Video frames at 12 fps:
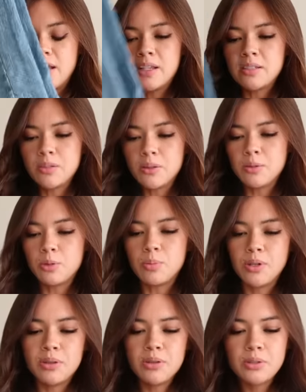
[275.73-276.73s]
is a little
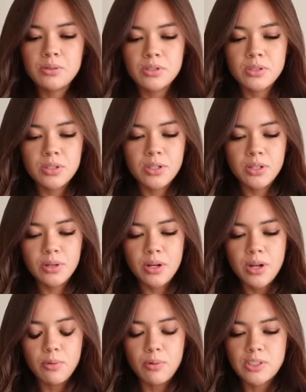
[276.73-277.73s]
bit looser,
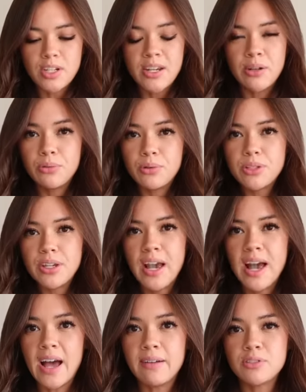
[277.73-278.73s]
which I don't really
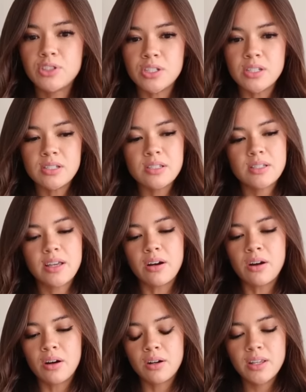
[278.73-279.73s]
have jeans that
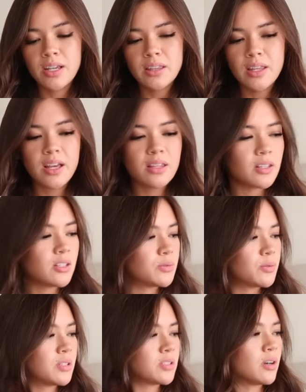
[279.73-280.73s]
are like that. These
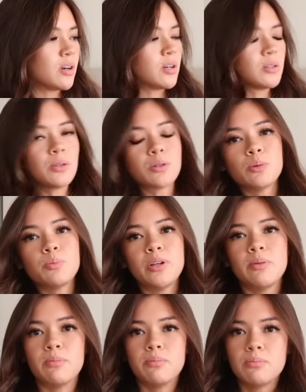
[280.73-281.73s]
ones are a little
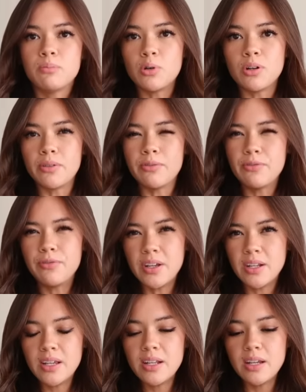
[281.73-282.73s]
bit more
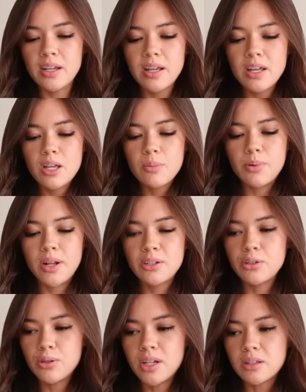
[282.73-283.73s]
fitted, but I
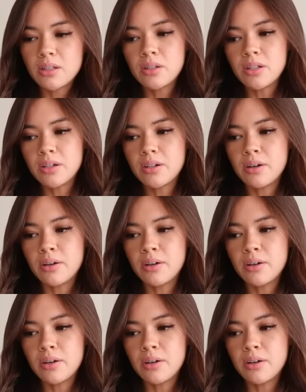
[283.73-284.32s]
do like the look